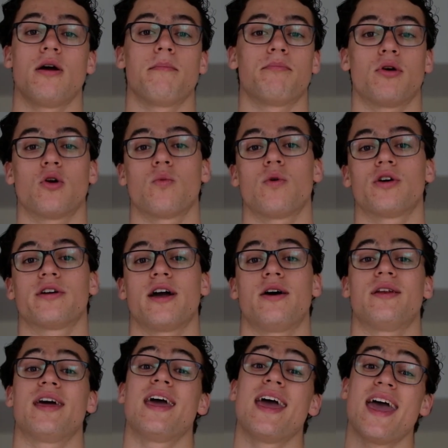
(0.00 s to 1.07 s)
per
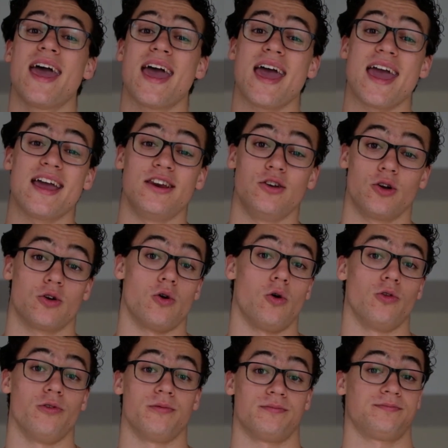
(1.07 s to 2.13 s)
workout, and you're
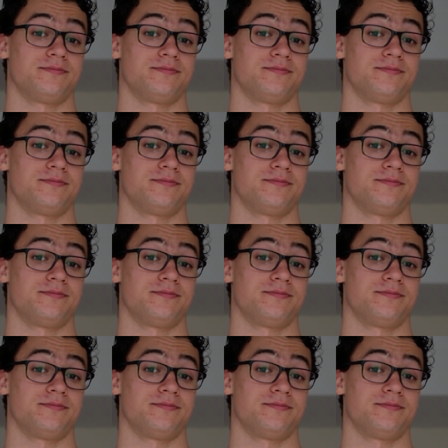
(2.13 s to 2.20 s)
golden.